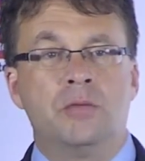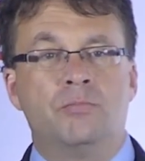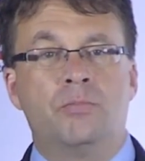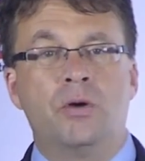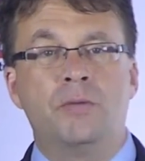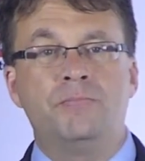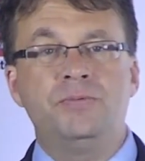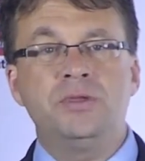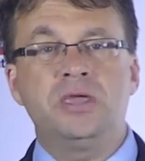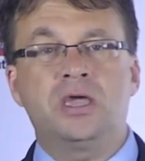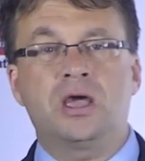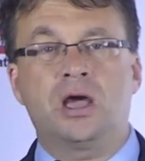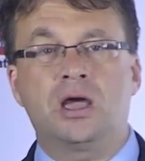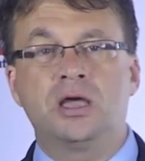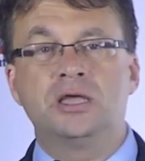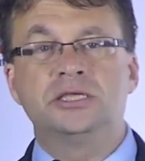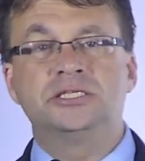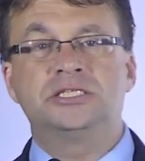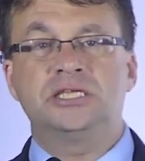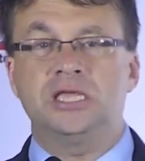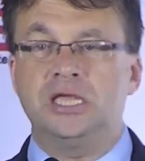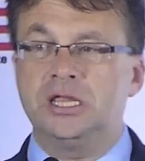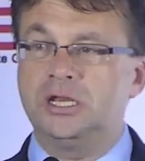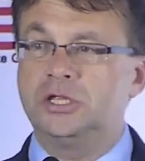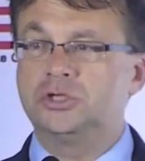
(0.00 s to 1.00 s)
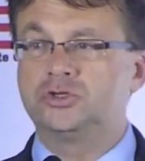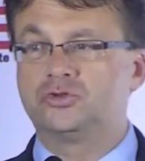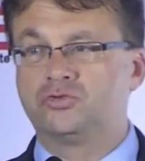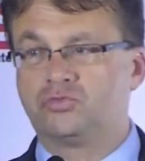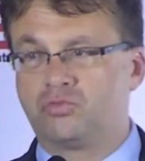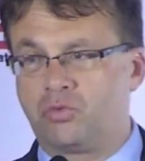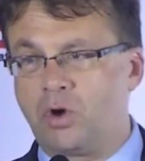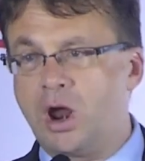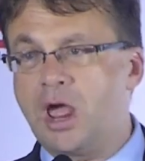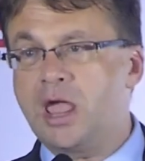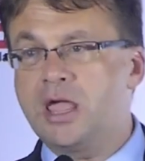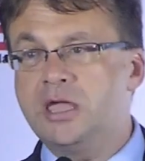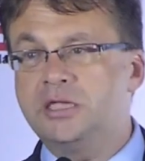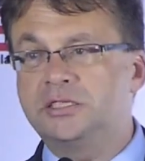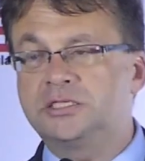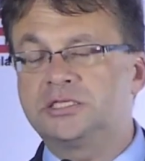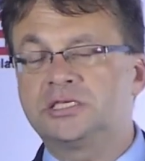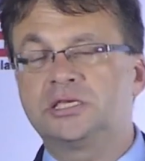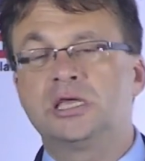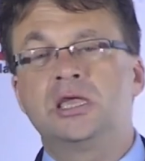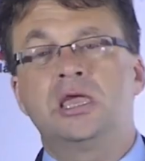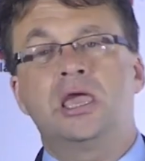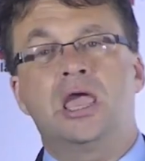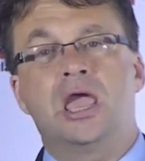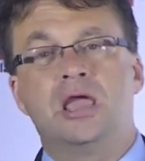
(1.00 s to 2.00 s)
but because it is right
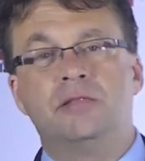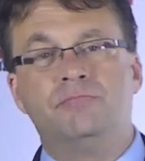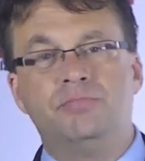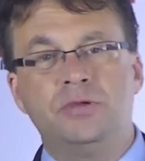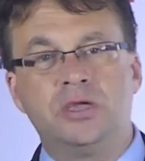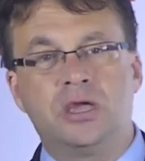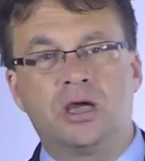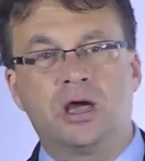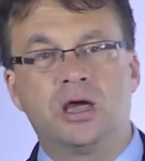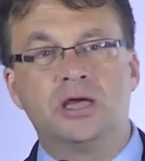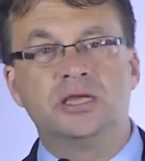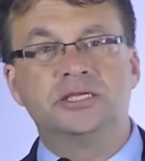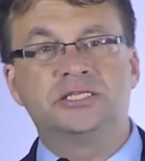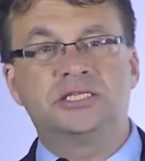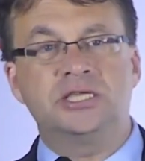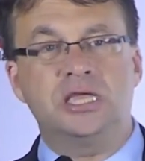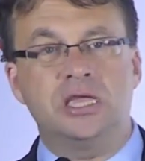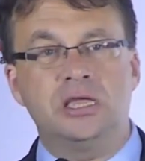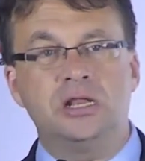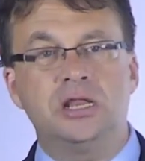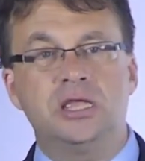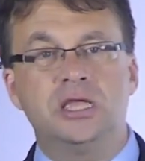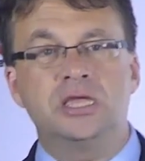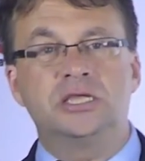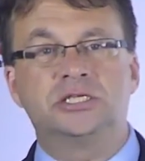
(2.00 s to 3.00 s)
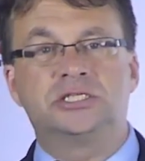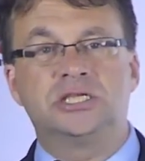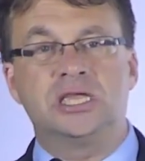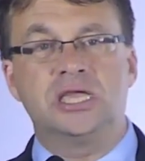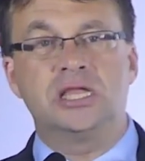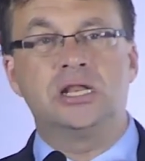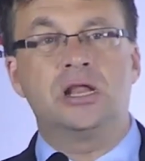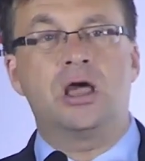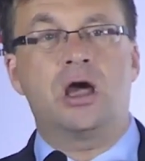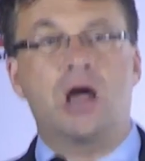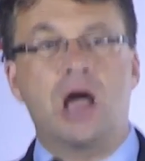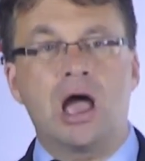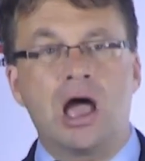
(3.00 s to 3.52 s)
and because it is in